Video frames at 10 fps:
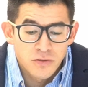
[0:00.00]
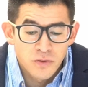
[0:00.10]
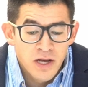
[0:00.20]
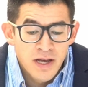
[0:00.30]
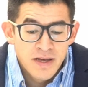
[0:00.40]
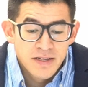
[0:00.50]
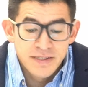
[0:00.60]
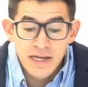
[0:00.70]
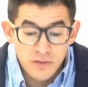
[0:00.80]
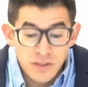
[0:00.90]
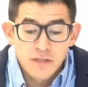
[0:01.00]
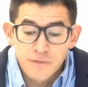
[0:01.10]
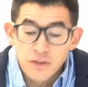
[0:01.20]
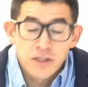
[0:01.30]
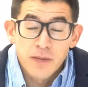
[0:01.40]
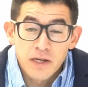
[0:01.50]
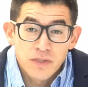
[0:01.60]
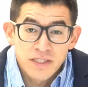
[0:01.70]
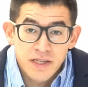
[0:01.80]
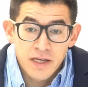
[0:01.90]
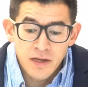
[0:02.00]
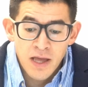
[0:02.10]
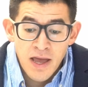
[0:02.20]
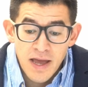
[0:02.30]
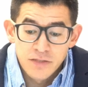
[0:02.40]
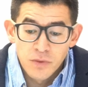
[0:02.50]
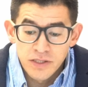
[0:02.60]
to Danielson's first domain once again,